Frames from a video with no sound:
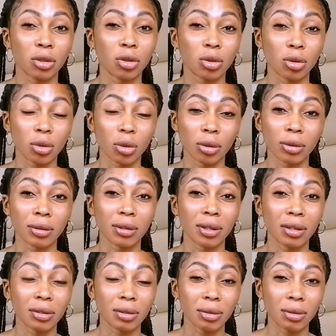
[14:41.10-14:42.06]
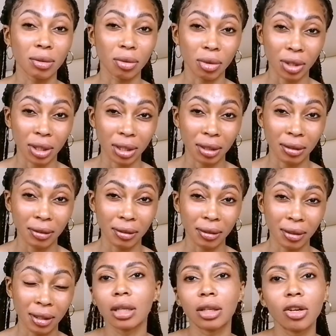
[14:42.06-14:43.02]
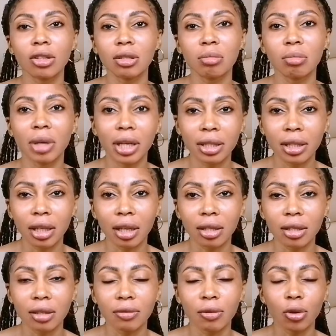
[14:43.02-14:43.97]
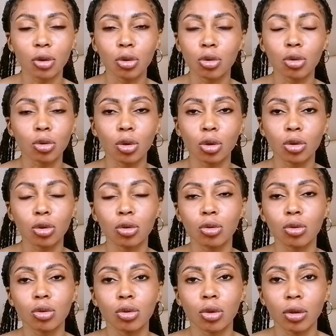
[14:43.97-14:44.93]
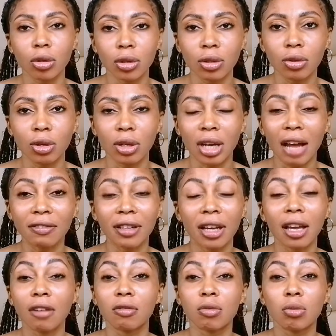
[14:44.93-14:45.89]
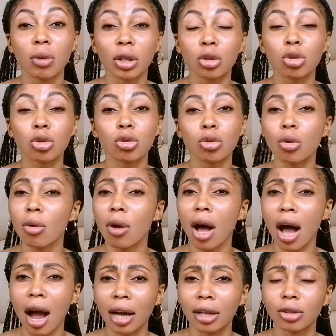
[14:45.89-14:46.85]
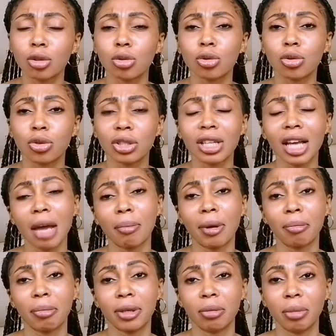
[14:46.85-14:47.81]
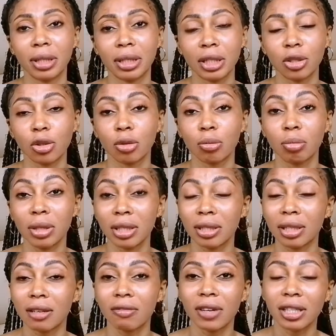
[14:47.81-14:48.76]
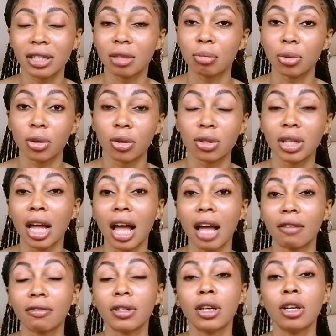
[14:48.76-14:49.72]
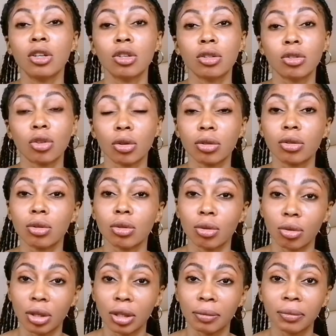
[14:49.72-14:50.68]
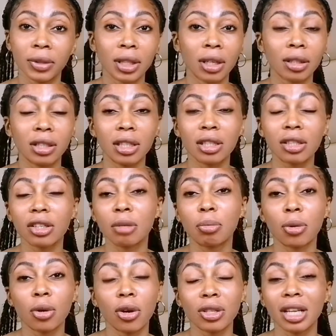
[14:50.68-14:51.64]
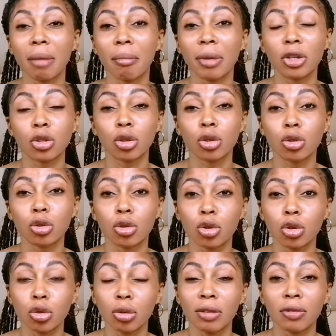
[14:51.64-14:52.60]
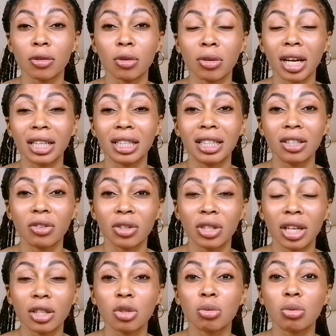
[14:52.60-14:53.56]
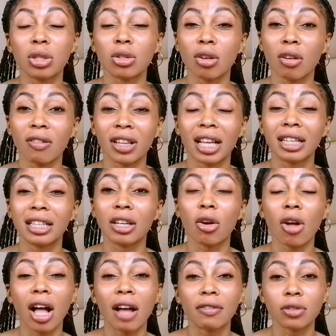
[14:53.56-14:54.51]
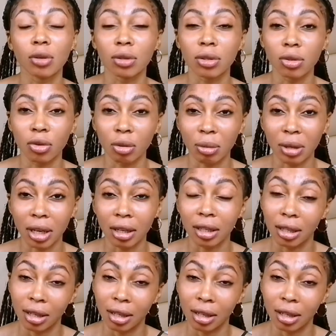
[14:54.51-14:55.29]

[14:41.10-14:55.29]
sunscreen. It doesn't make sense for you to not use sunscreen after you have worked so hard to treat hyperpigmentation. Please invest in products that have sunscreen. These 3 products I mentioned to you, if you look at the ingredients, you discover that they all have sunscreen.